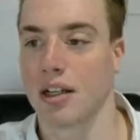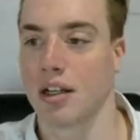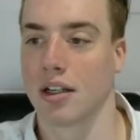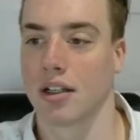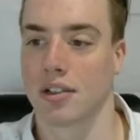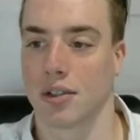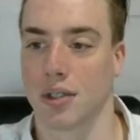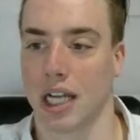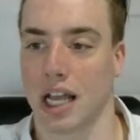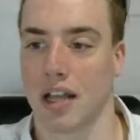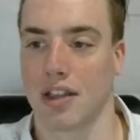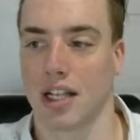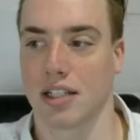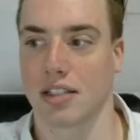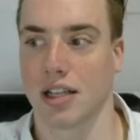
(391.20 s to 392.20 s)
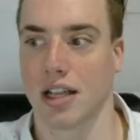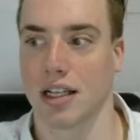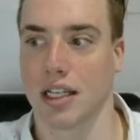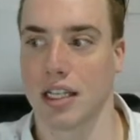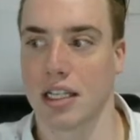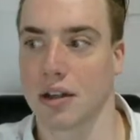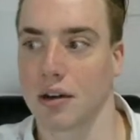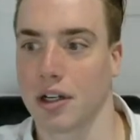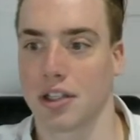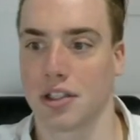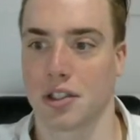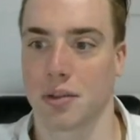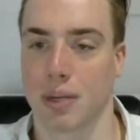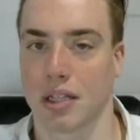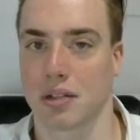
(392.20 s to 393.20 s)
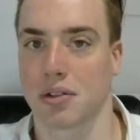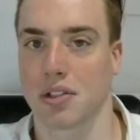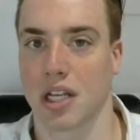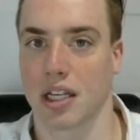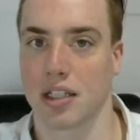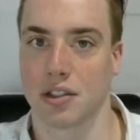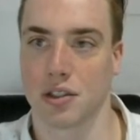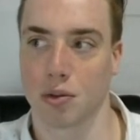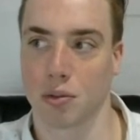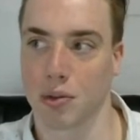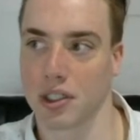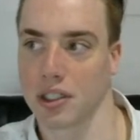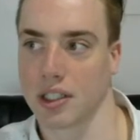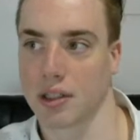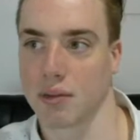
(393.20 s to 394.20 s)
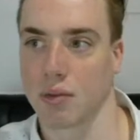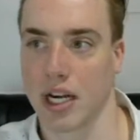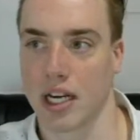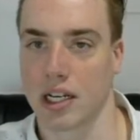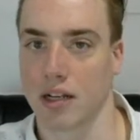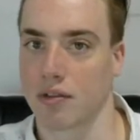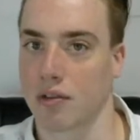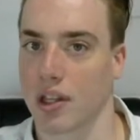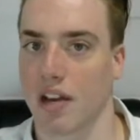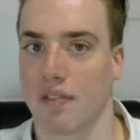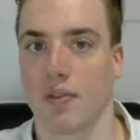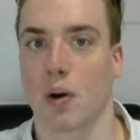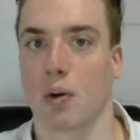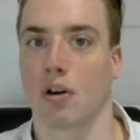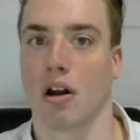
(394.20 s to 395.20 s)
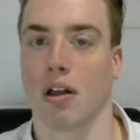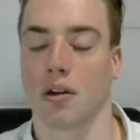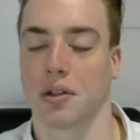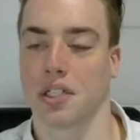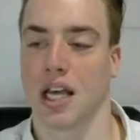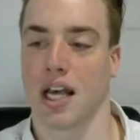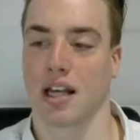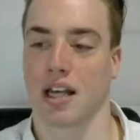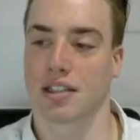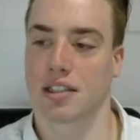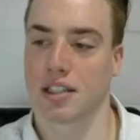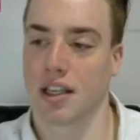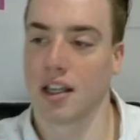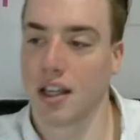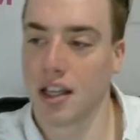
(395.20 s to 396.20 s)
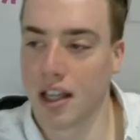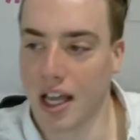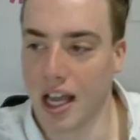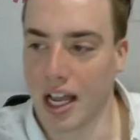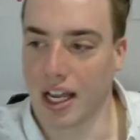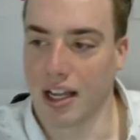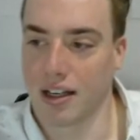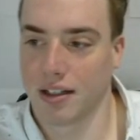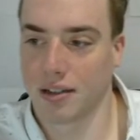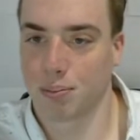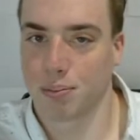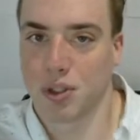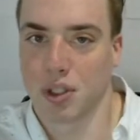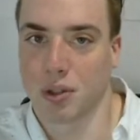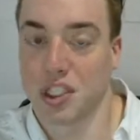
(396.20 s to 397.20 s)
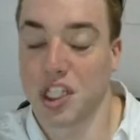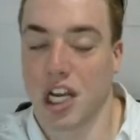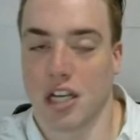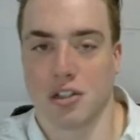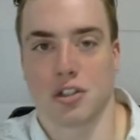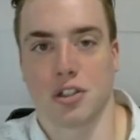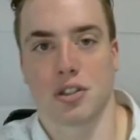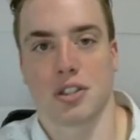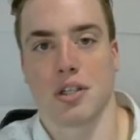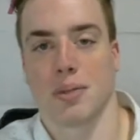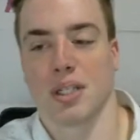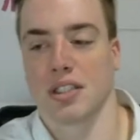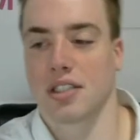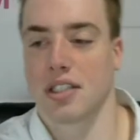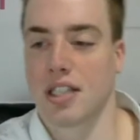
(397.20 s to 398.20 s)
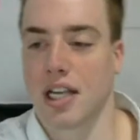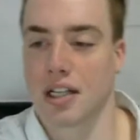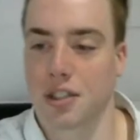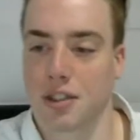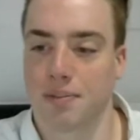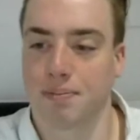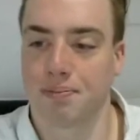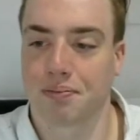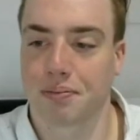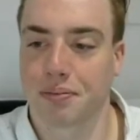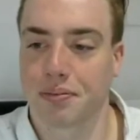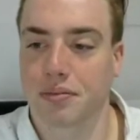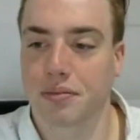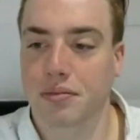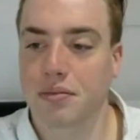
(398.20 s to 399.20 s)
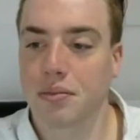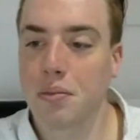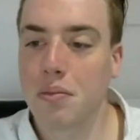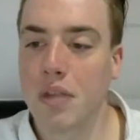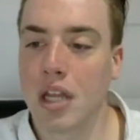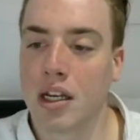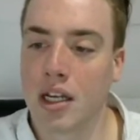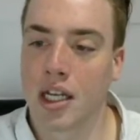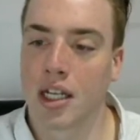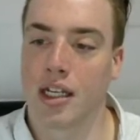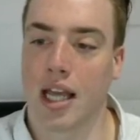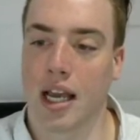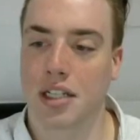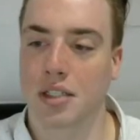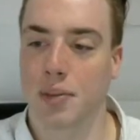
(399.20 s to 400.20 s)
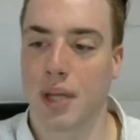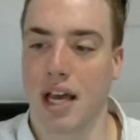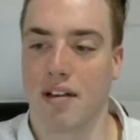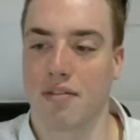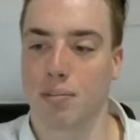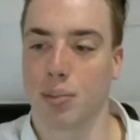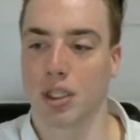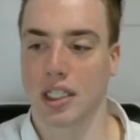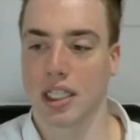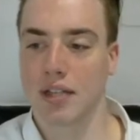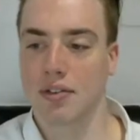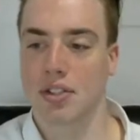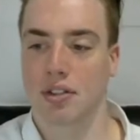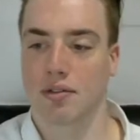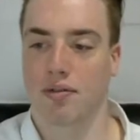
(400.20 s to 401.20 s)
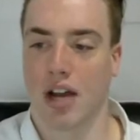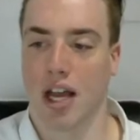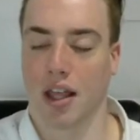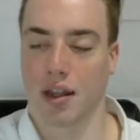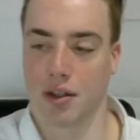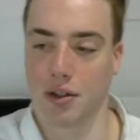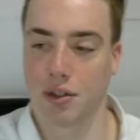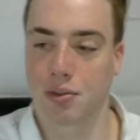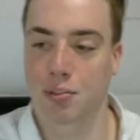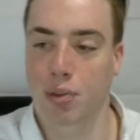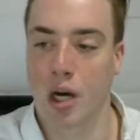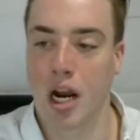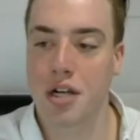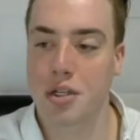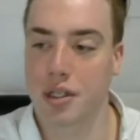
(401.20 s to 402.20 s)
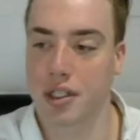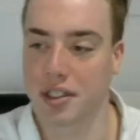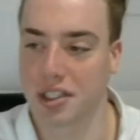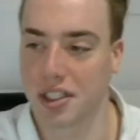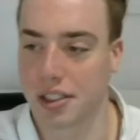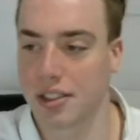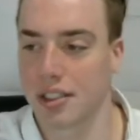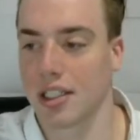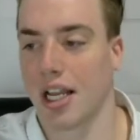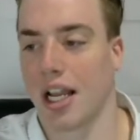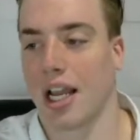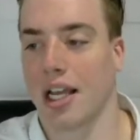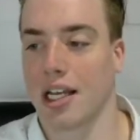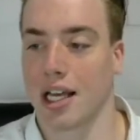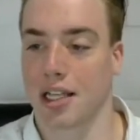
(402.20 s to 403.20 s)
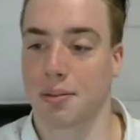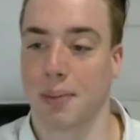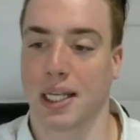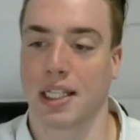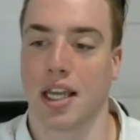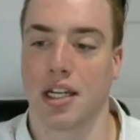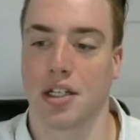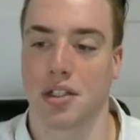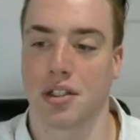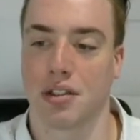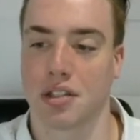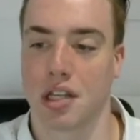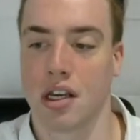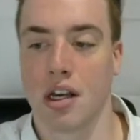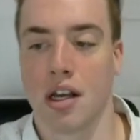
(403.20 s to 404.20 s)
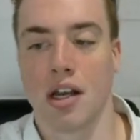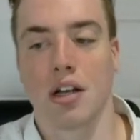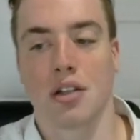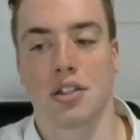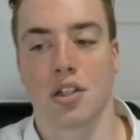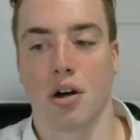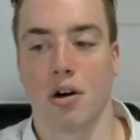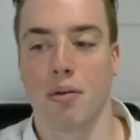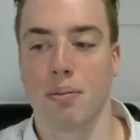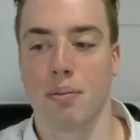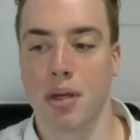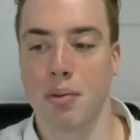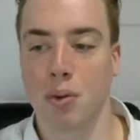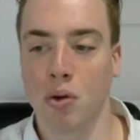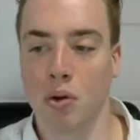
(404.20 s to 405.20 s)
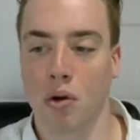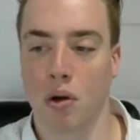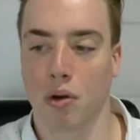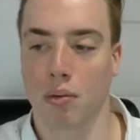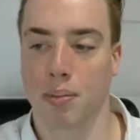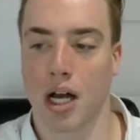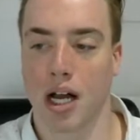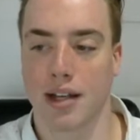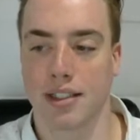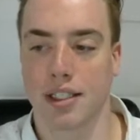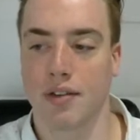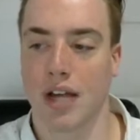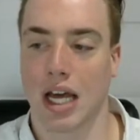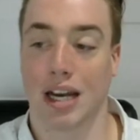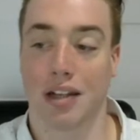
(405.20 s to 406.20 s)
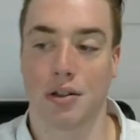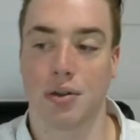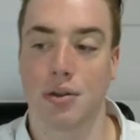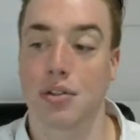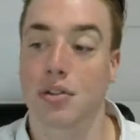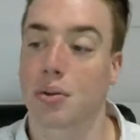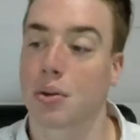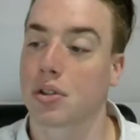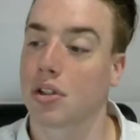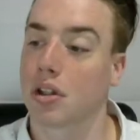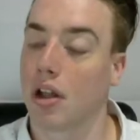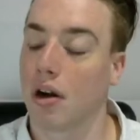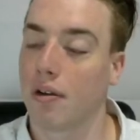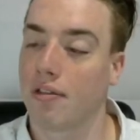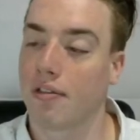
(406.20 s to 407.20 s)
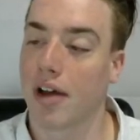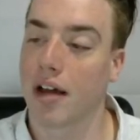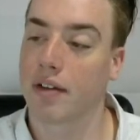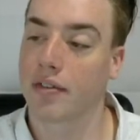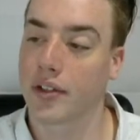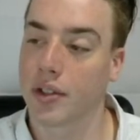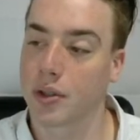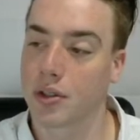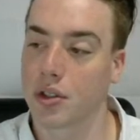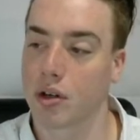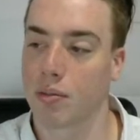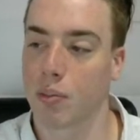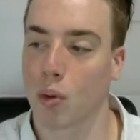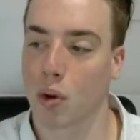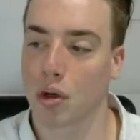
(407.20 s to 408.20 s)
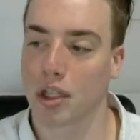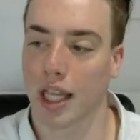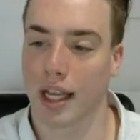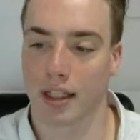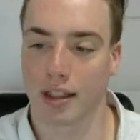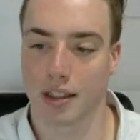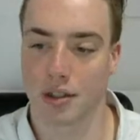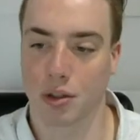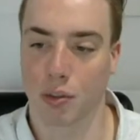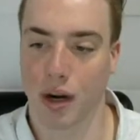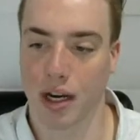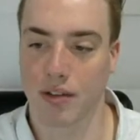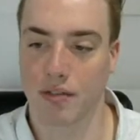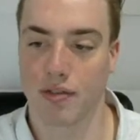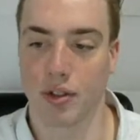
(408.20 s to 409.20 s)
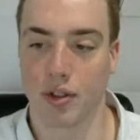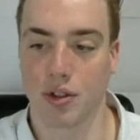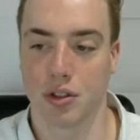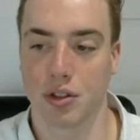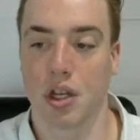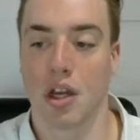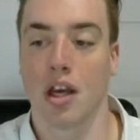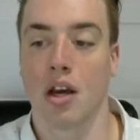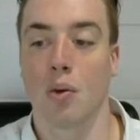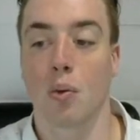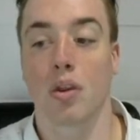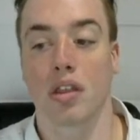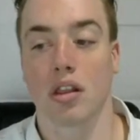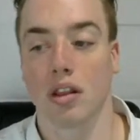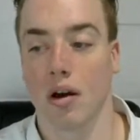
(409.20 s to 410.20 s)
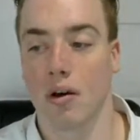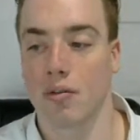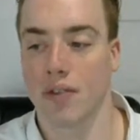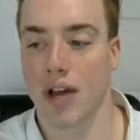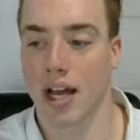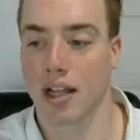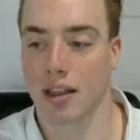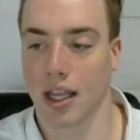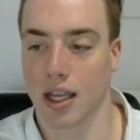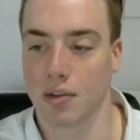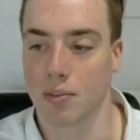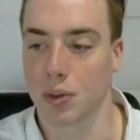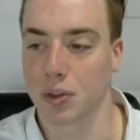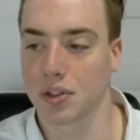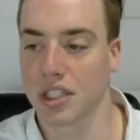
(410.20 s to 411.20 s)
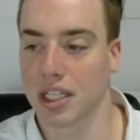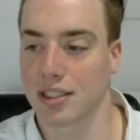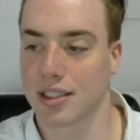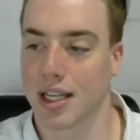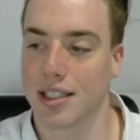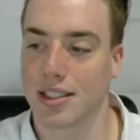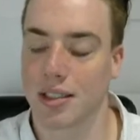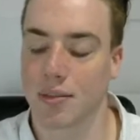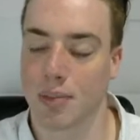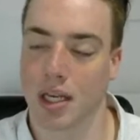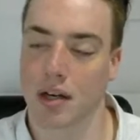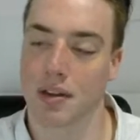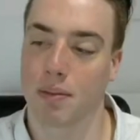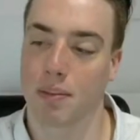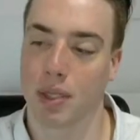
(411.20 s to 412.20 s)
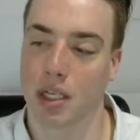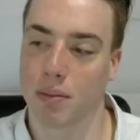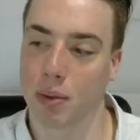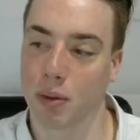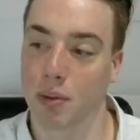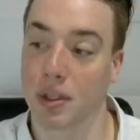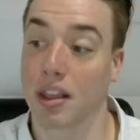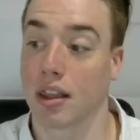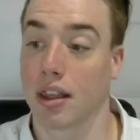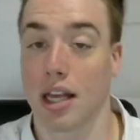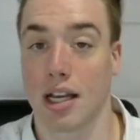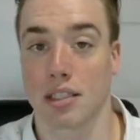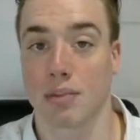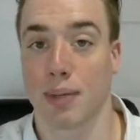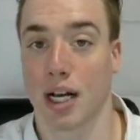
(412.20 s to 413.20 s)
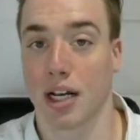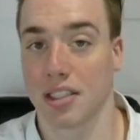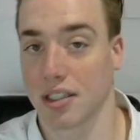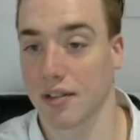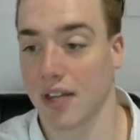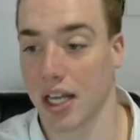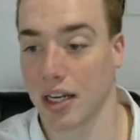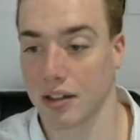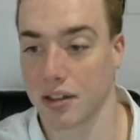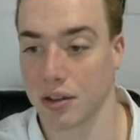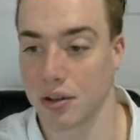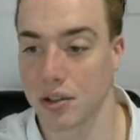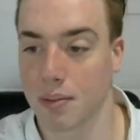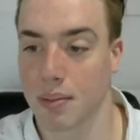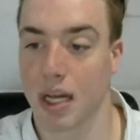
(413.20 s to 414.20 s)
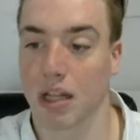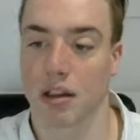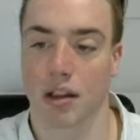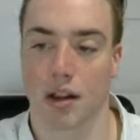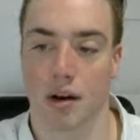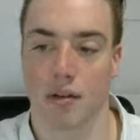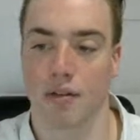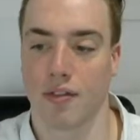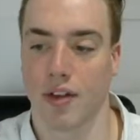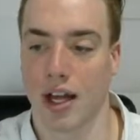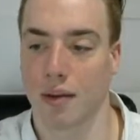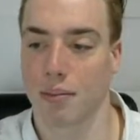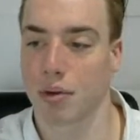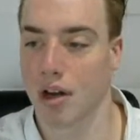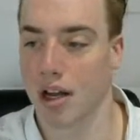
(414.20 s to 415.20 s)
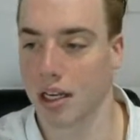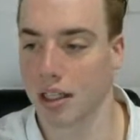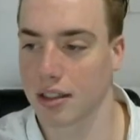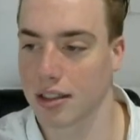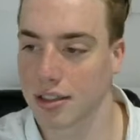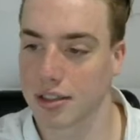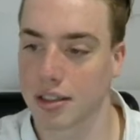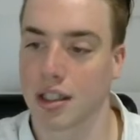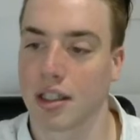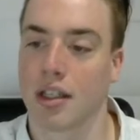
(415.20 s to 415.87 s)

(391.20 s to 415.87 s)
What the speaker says: So again, that's that eagerness, your mental state is you really waiting for that phone call or text, and so it changes your stimulus detection. Next, we have beliefs, values, prejudices, and expectations. So people who hold positive attitudes towards low-fat foods are more likely to rate foods with low-fat labels as tasting better than people with less positive attitudes about low-fat products.